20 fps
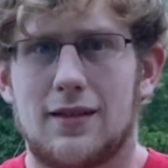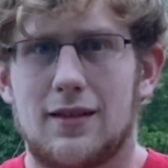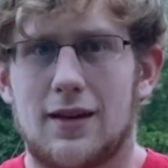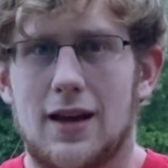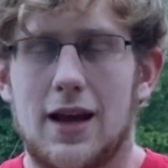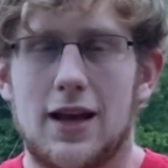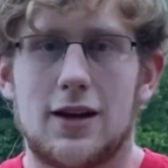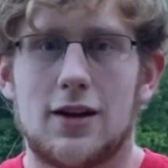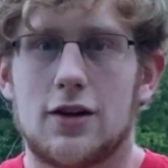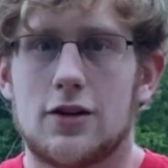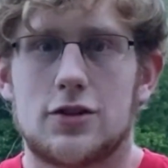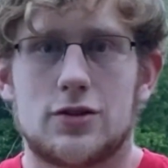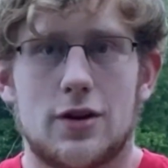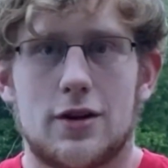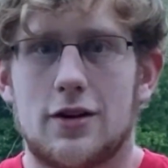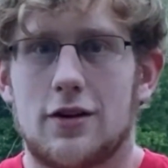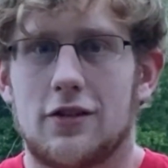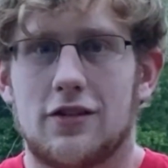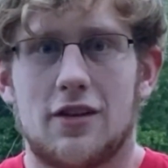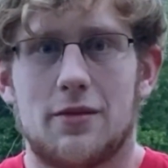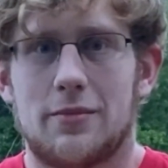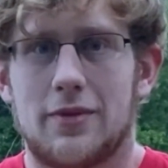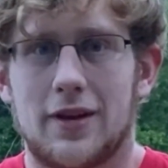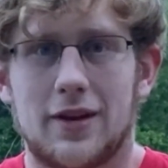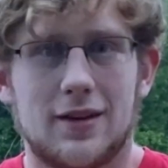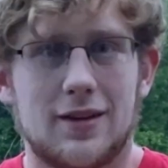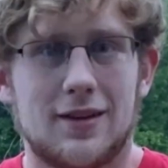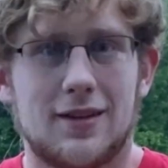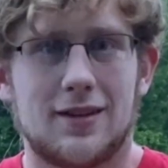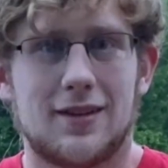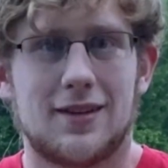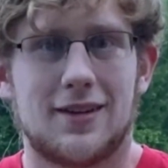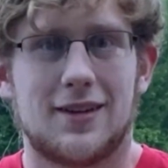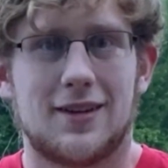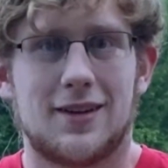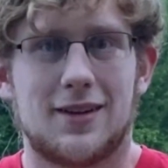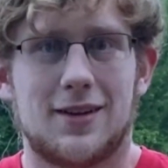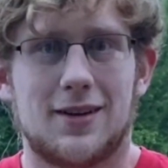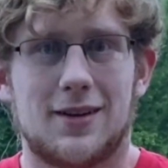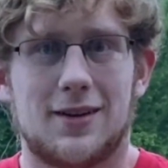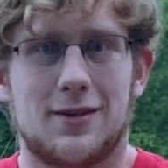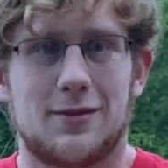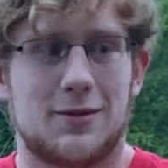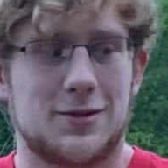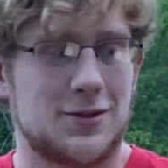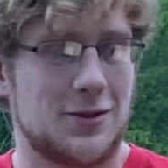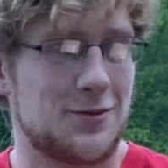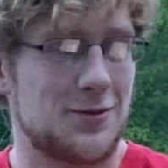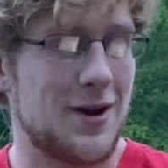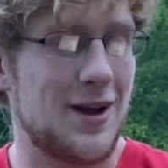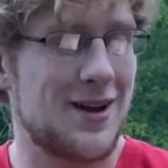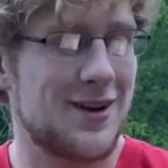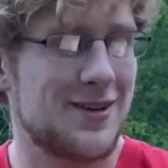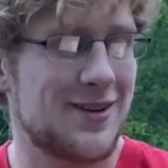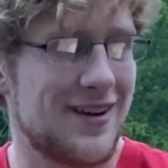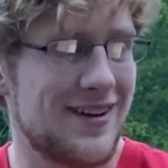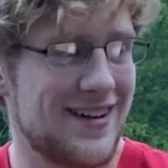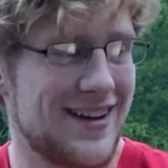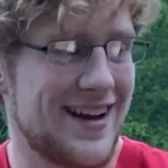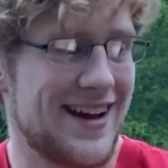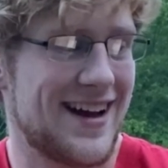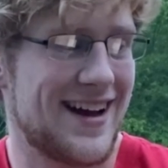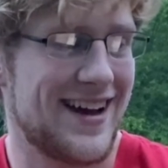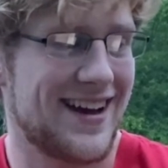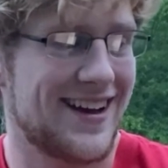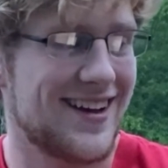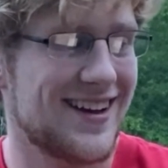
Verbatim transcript: eight hundred or something, which is really high.